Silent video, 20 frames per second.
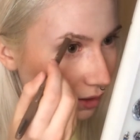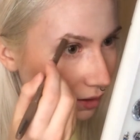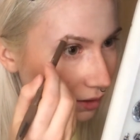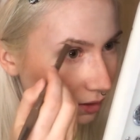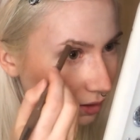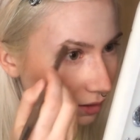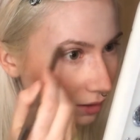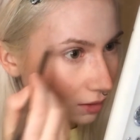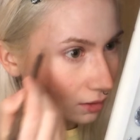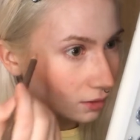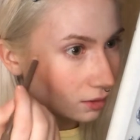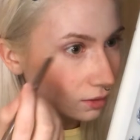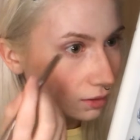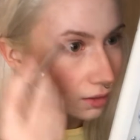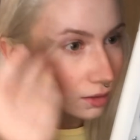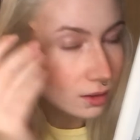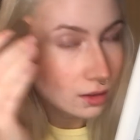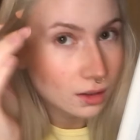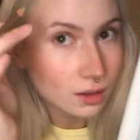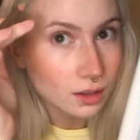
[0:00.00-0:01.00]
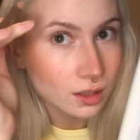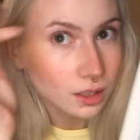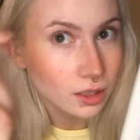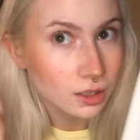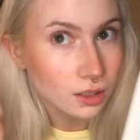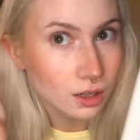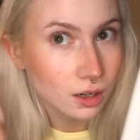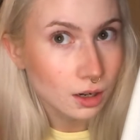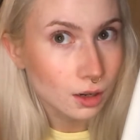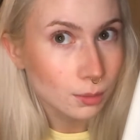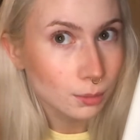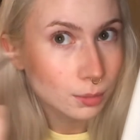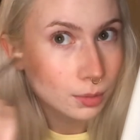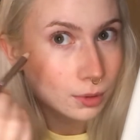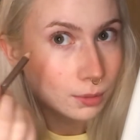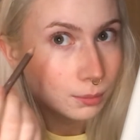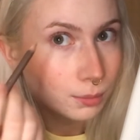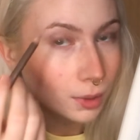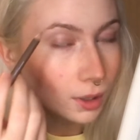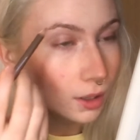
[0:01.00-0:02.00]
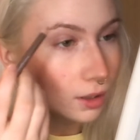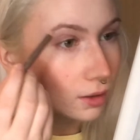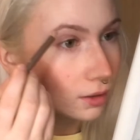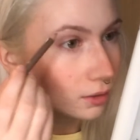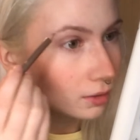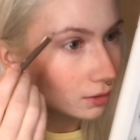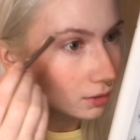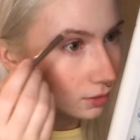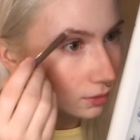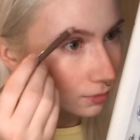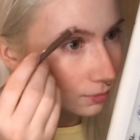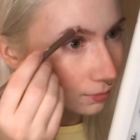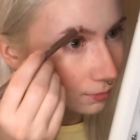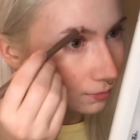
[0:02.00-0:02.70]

in the top part.